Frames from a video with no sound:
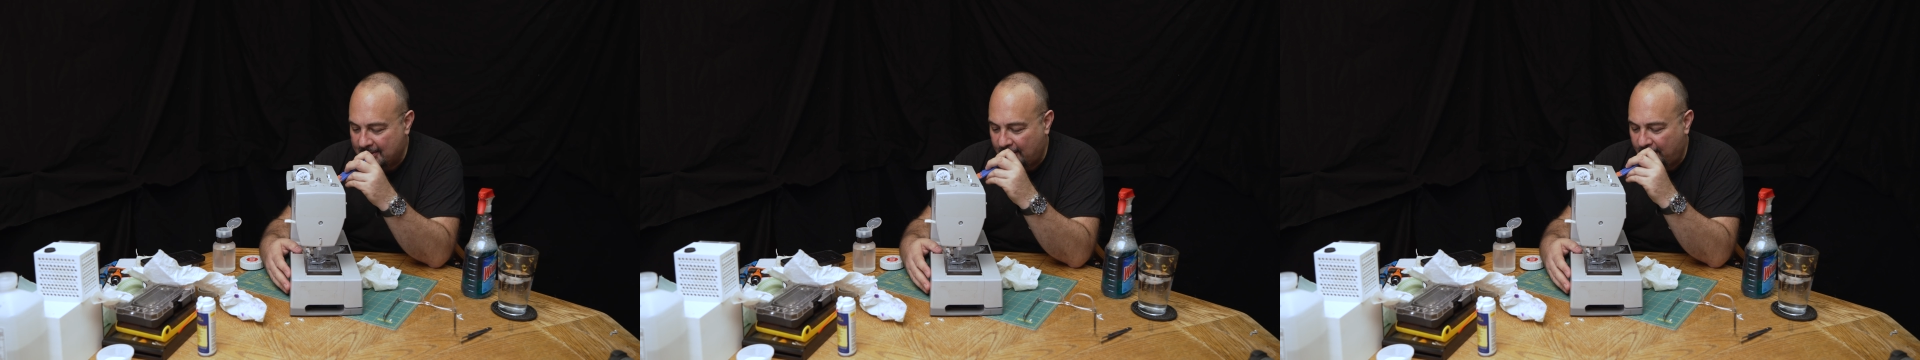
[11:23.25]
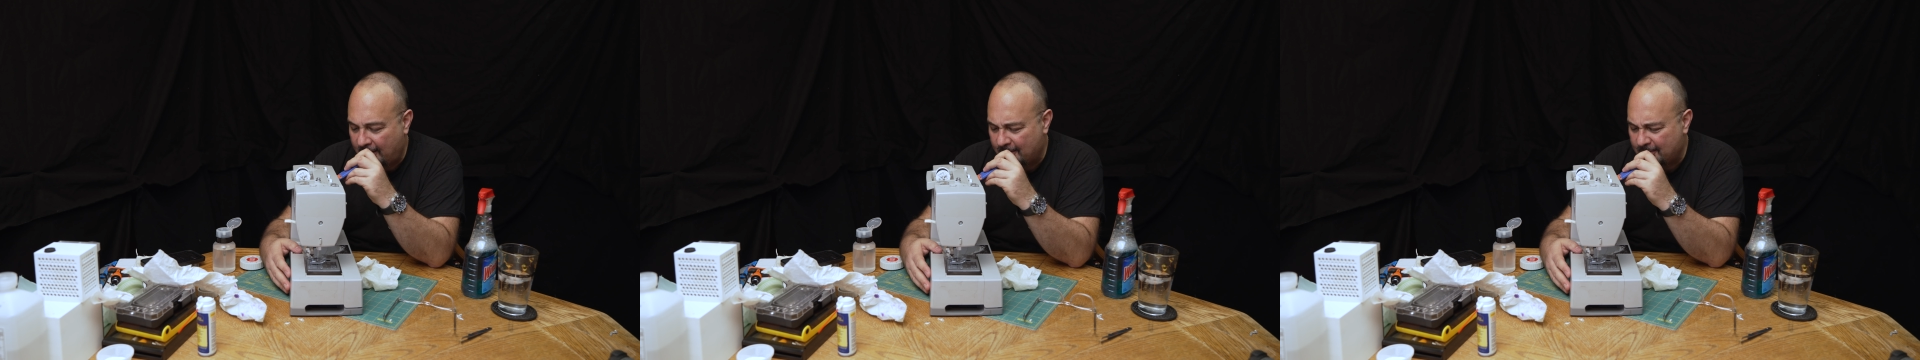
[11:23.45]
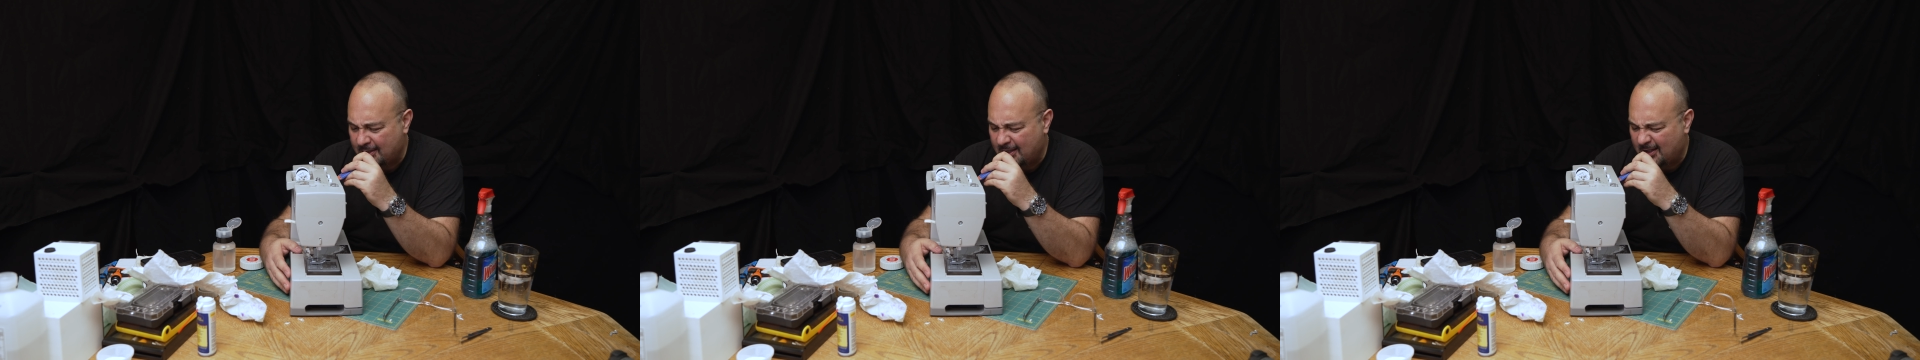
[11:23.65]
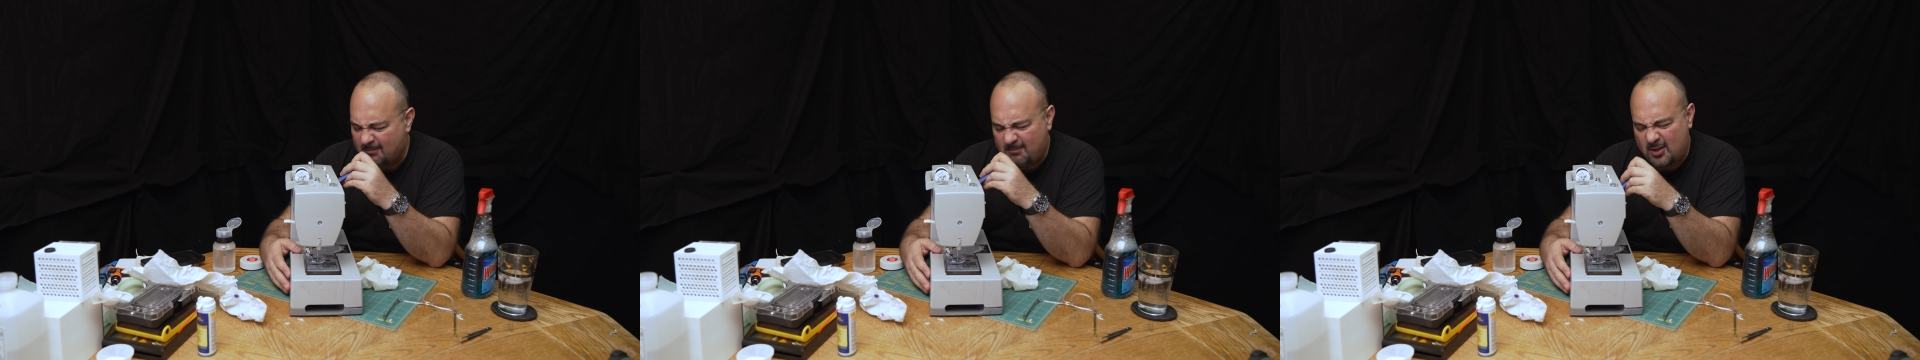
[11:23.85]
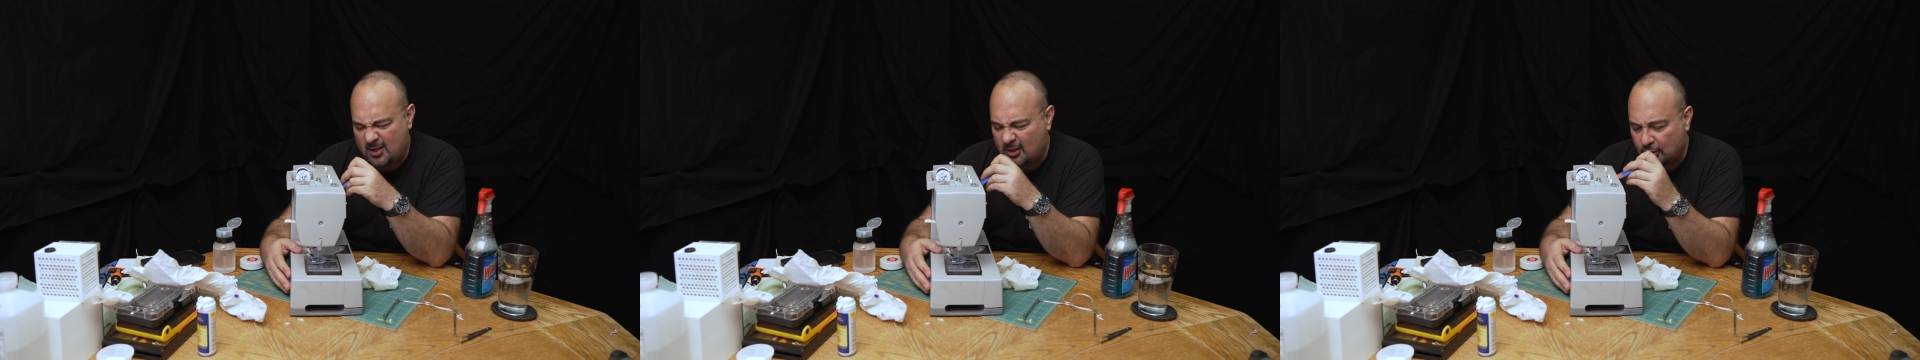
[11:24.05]
I thought I was gonna
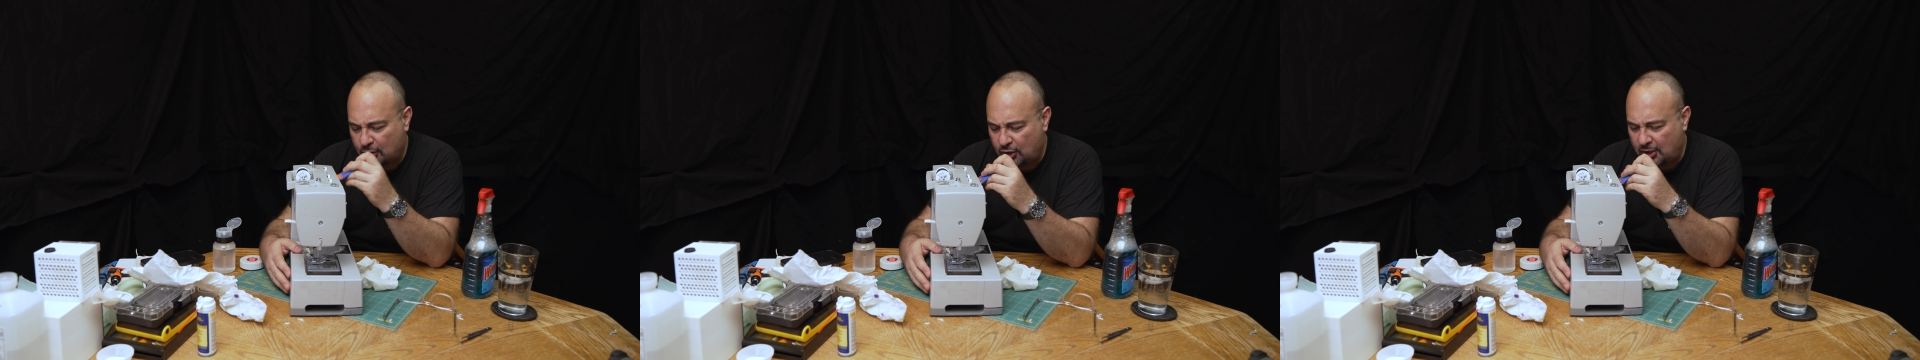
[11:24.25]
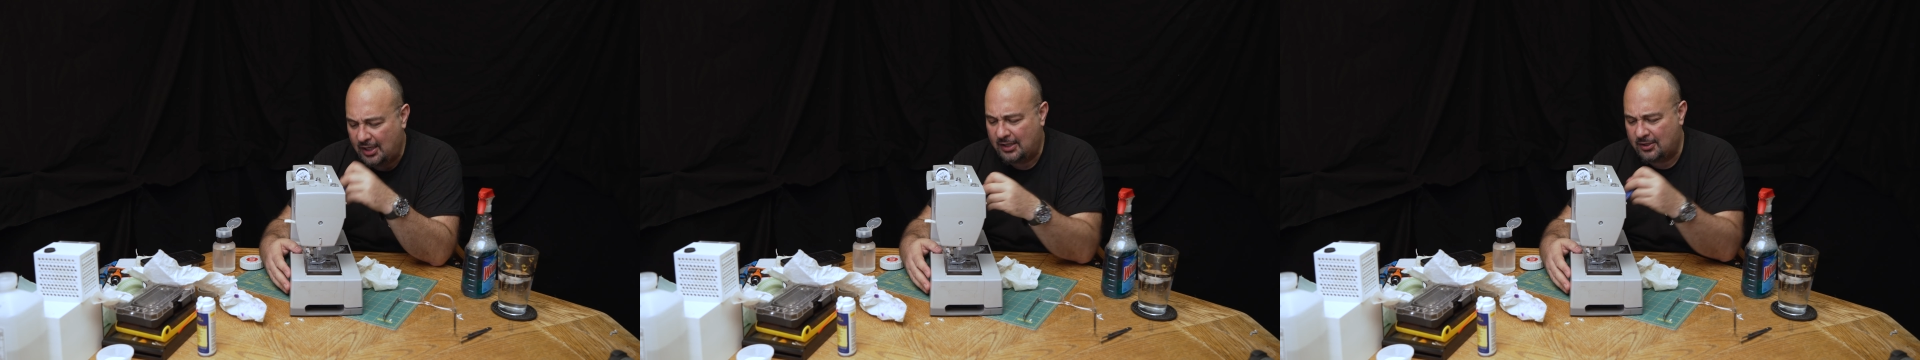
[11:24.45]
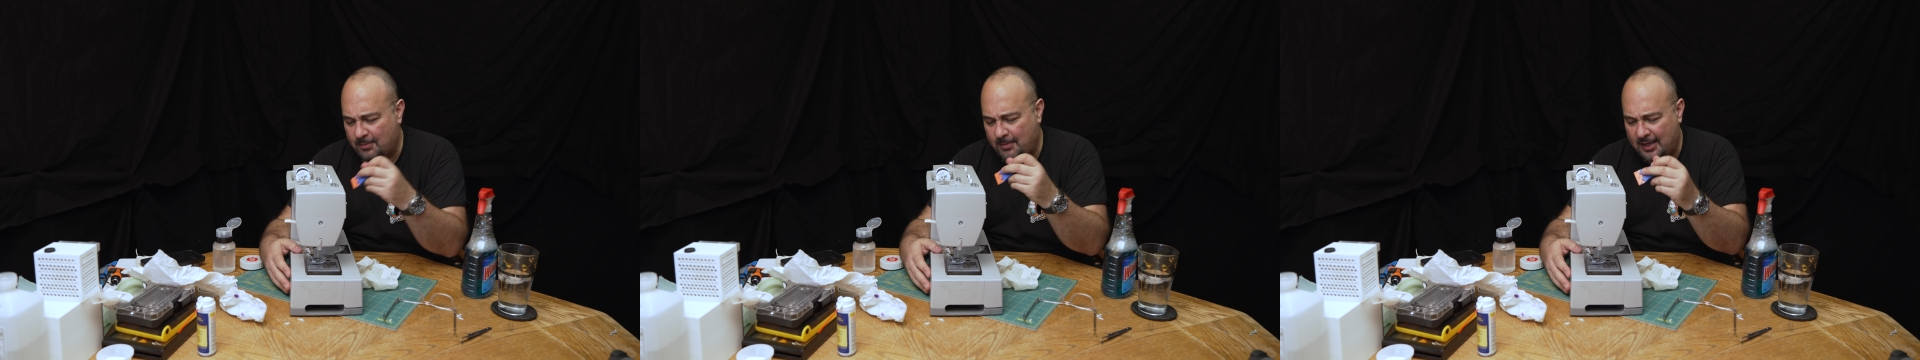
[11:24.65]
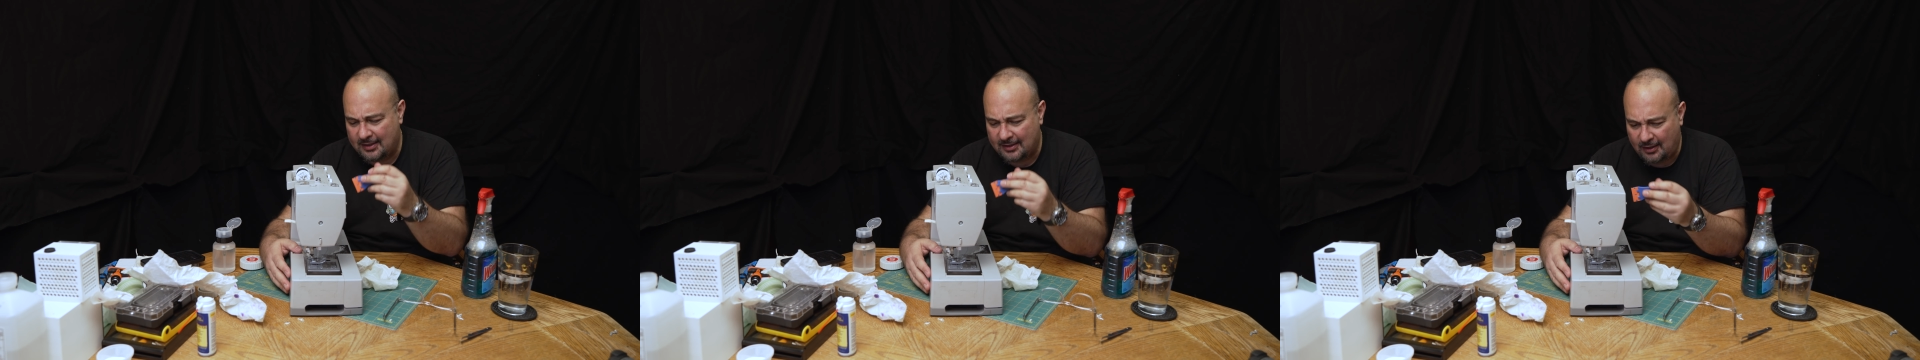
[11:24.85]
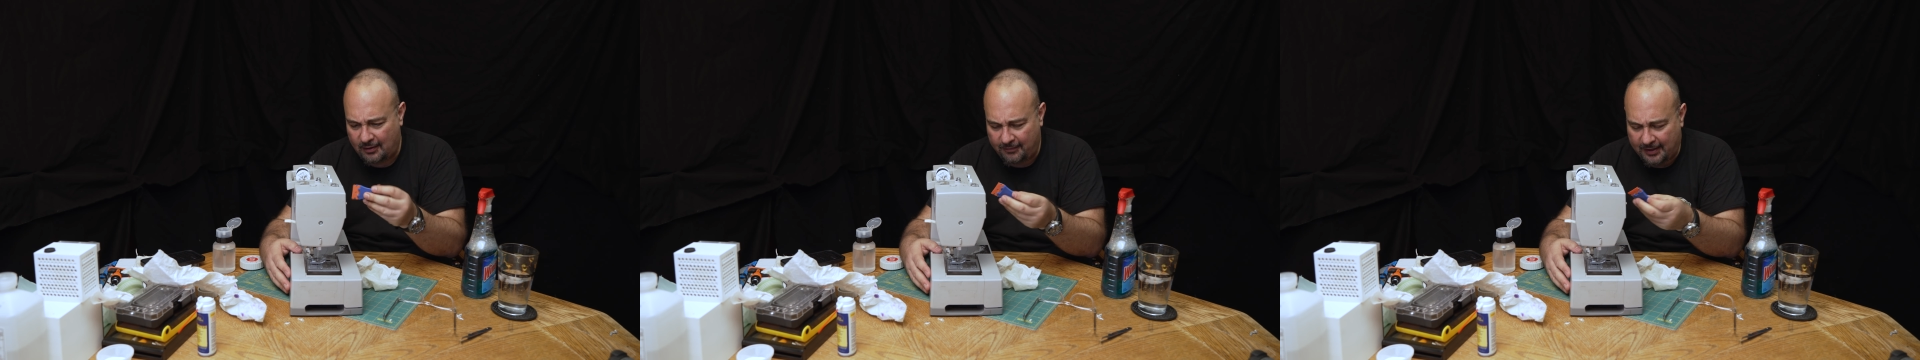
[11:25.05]
just teach
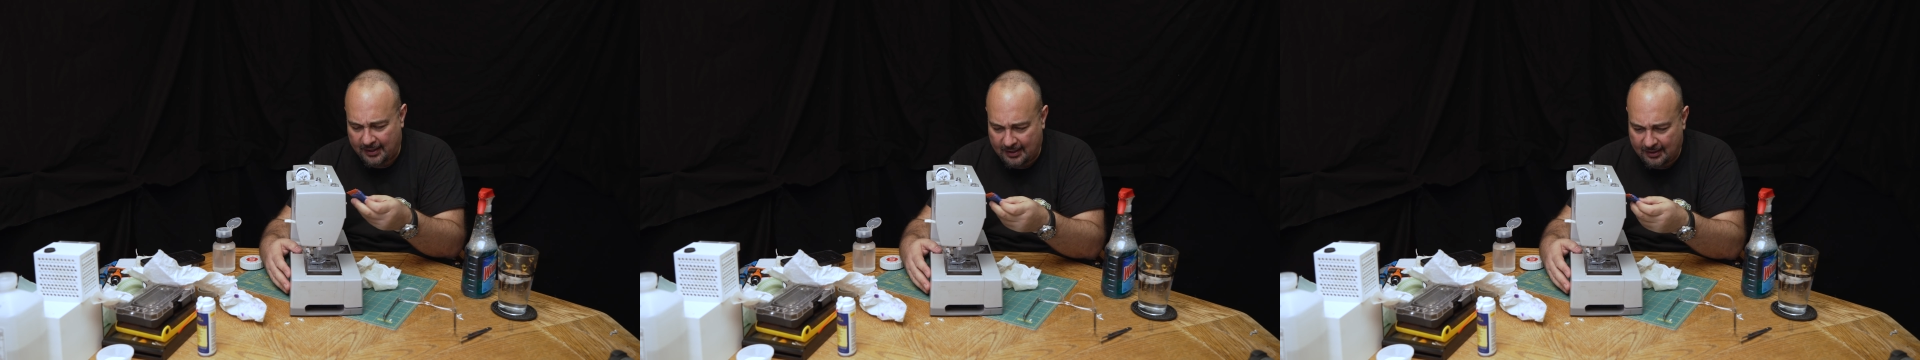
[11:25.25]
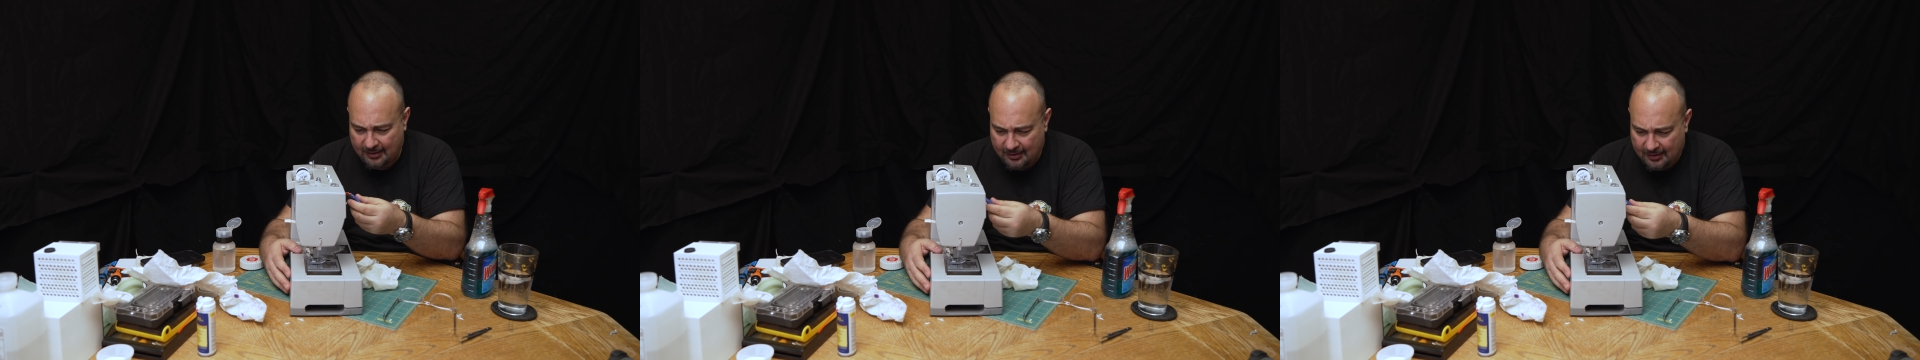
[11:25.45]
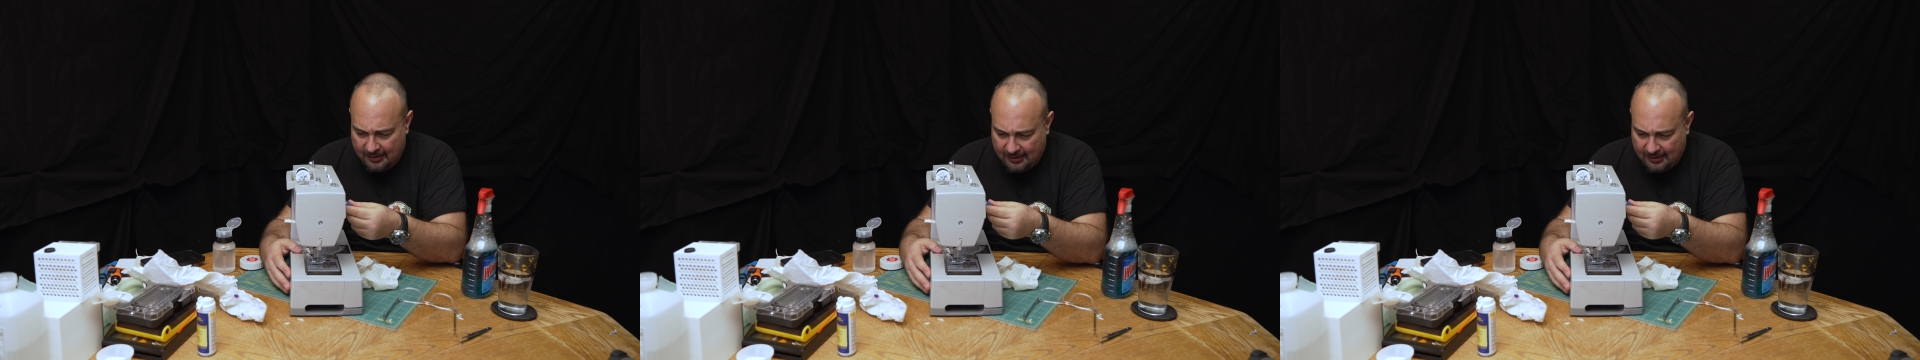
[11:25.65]
myself how to